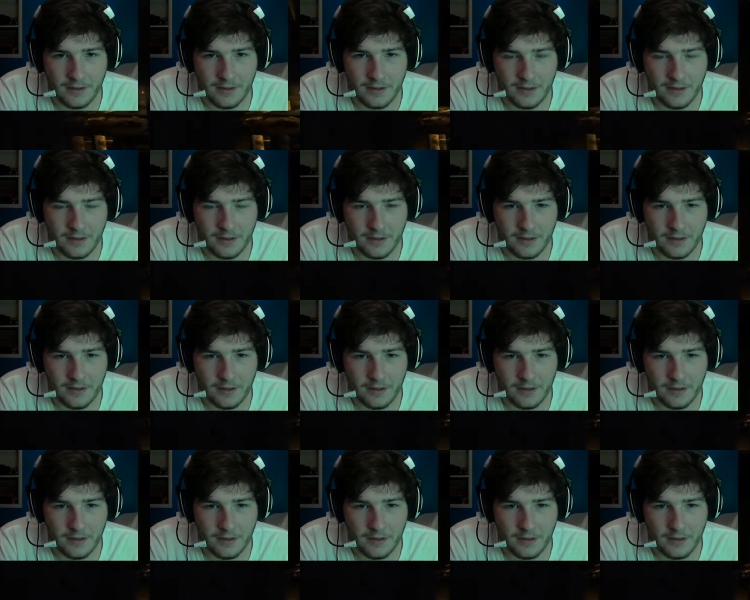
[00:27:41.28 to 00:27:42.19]

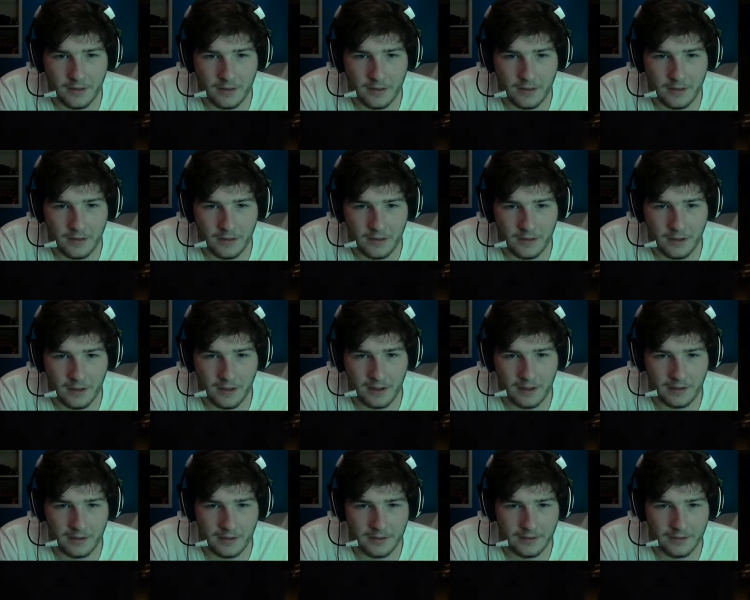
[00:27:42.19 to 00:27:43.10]

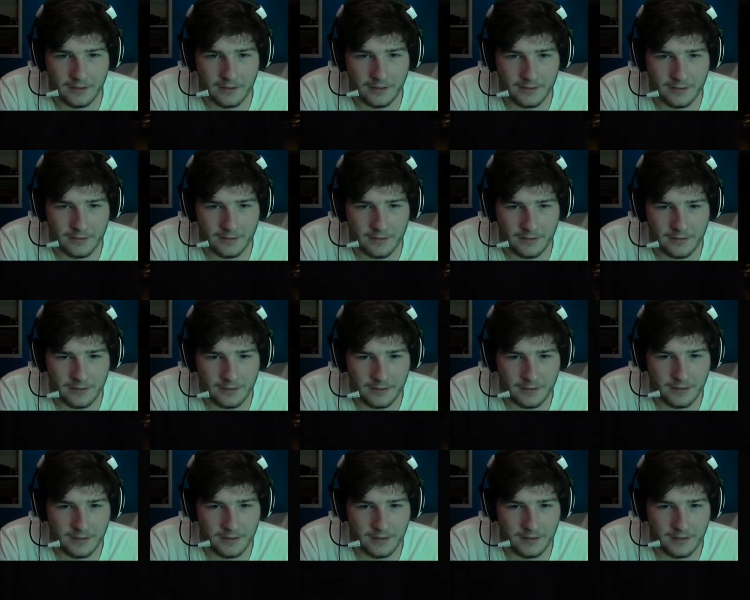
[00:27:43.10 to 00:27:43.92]
Nothing is said.